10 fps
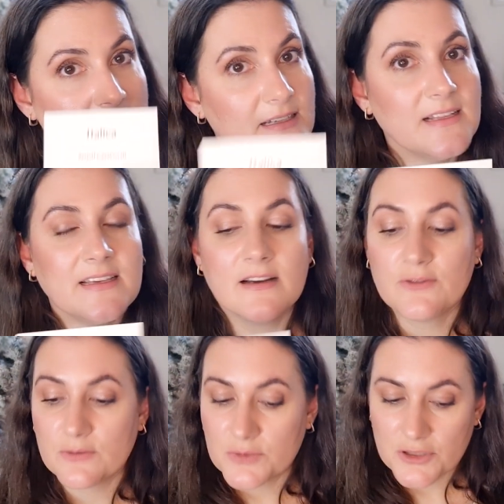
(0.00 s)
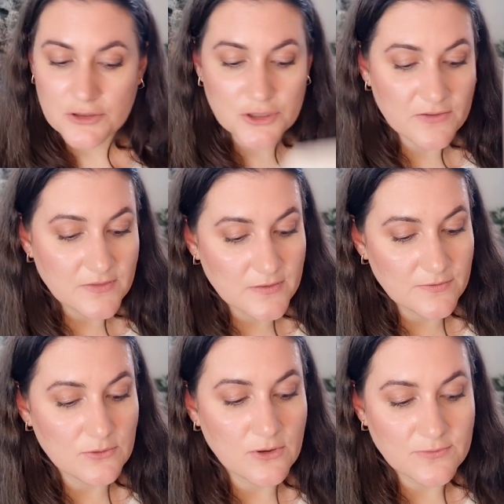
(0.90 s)
Italica from Xerjoff.
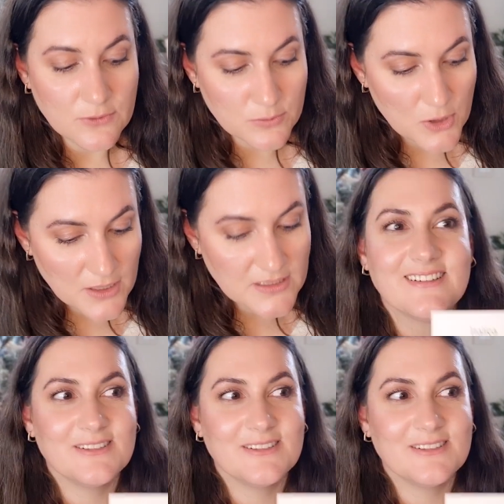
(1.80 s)
If you love gourmands,